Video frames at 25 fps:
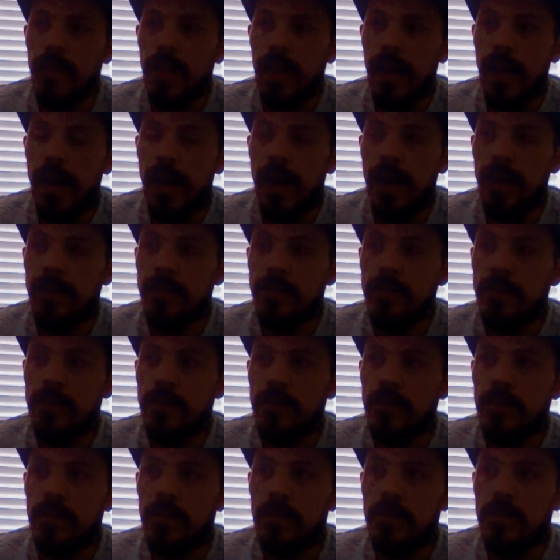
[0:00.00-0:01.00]
and
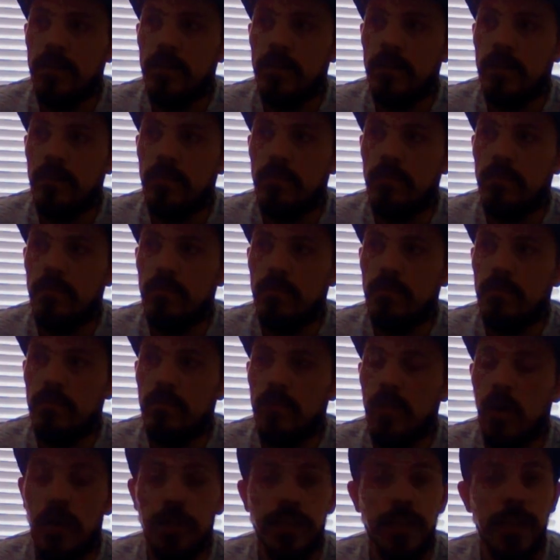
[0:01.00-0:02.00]

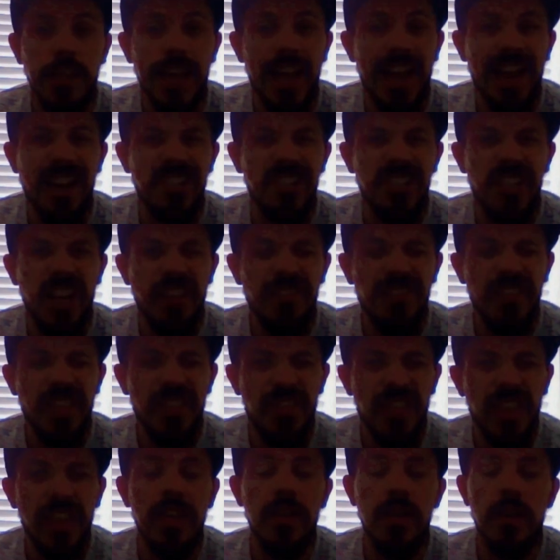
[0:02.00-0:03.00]
I didn't actually have to
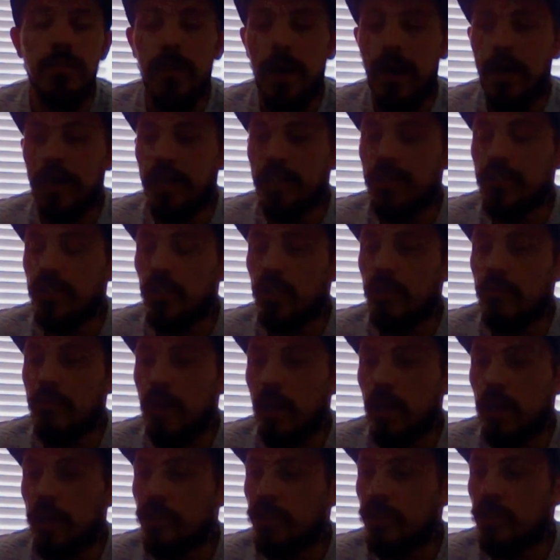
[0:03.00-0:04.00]
think about it too
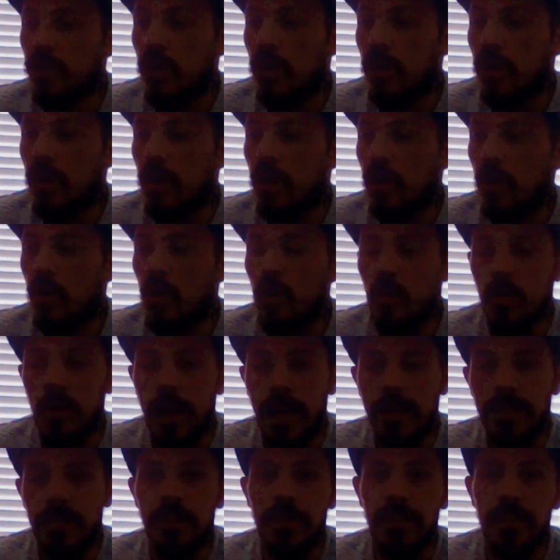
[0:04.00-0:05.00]
much. All I
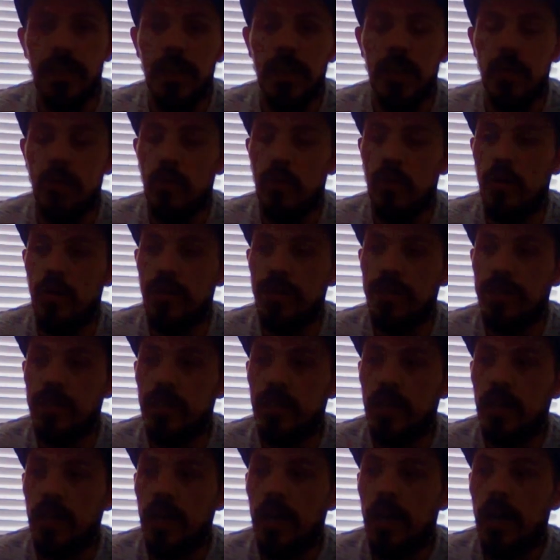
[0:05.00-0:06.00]
had to think was,
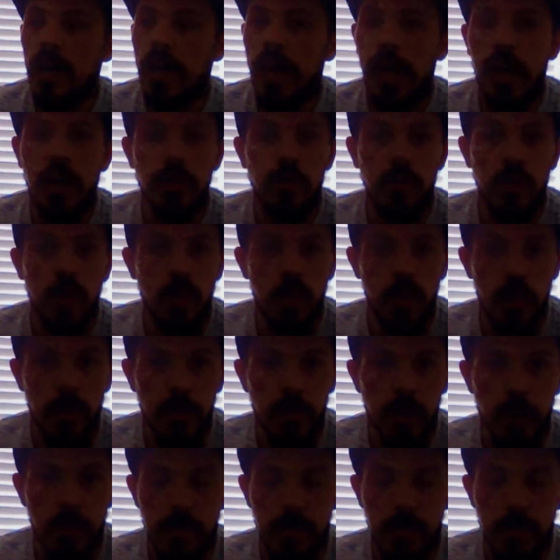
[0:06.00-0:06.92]
how do I want my